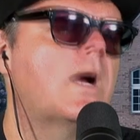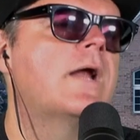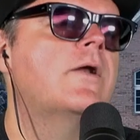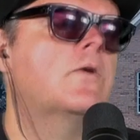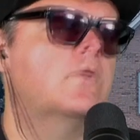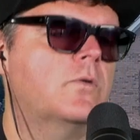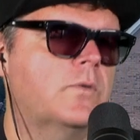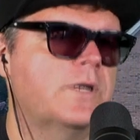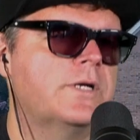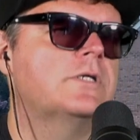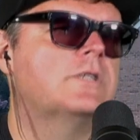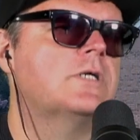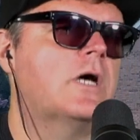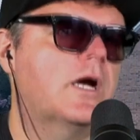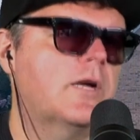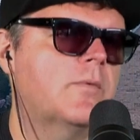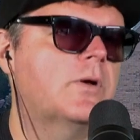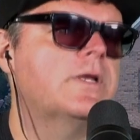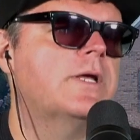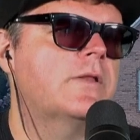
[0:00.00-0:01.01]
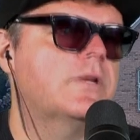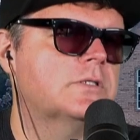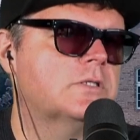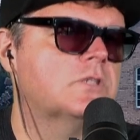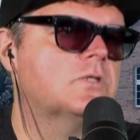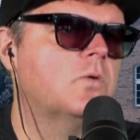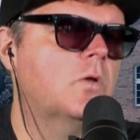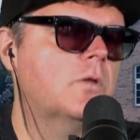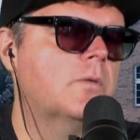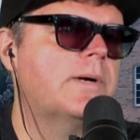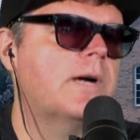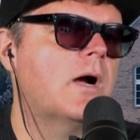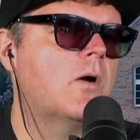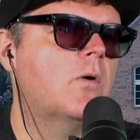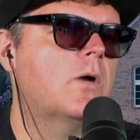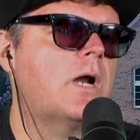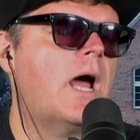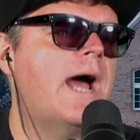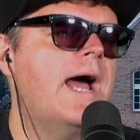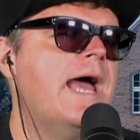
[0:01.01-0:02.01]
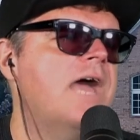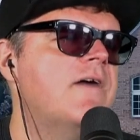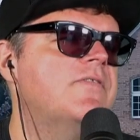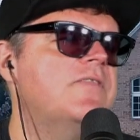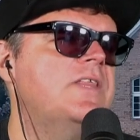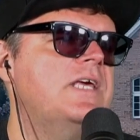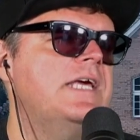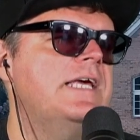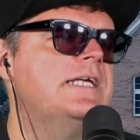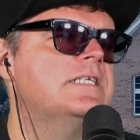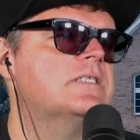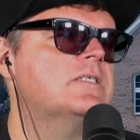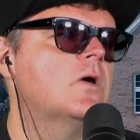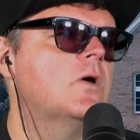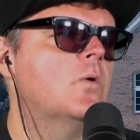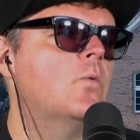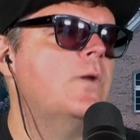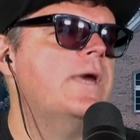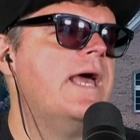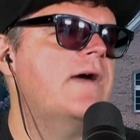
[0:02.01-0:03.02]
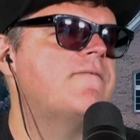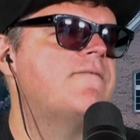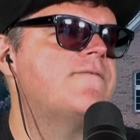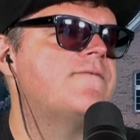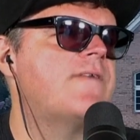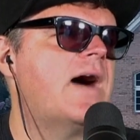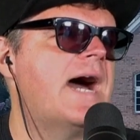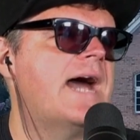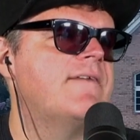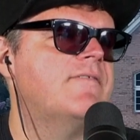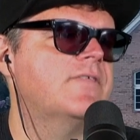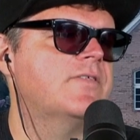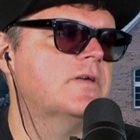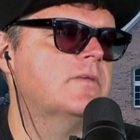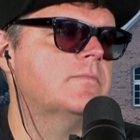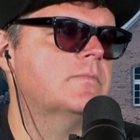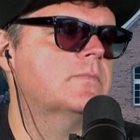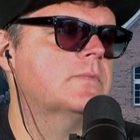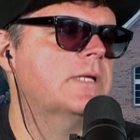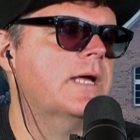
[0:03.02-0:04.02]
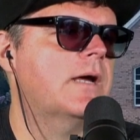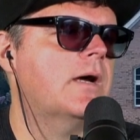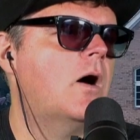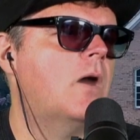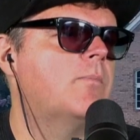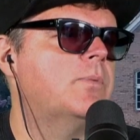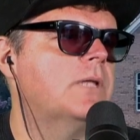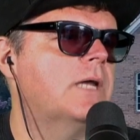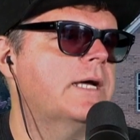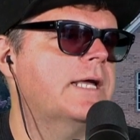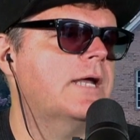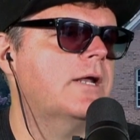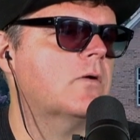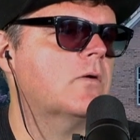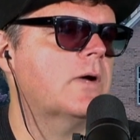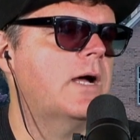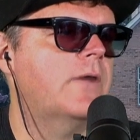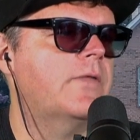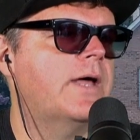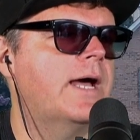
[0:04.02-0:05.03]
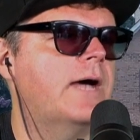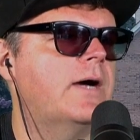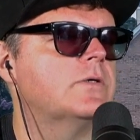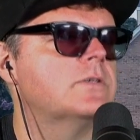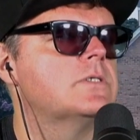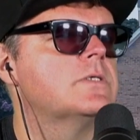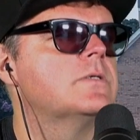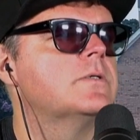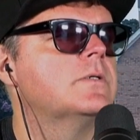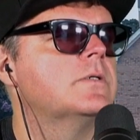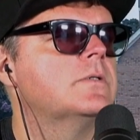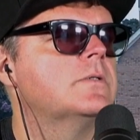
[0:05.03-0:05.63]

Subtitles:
I know the one you're talking about. Yeah, there's a solar power one. I have these. We have 5 of them. They all plug in around the house.